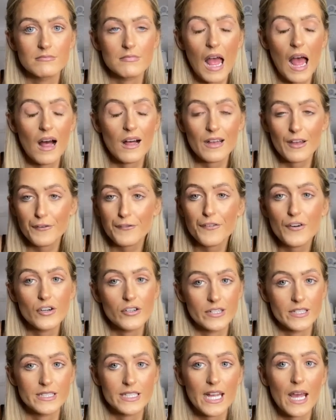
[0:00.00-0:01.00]
I'll get further
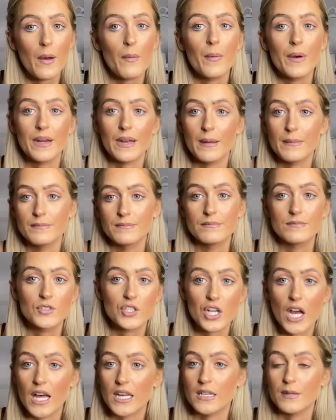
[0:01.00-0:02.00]
into it when I'm
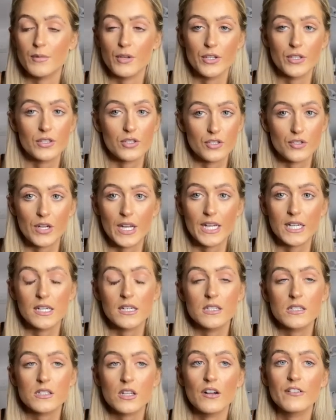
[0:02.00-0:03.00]
chatting about the training
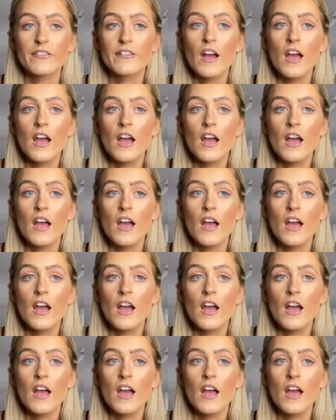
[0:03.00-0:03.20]
and stuff,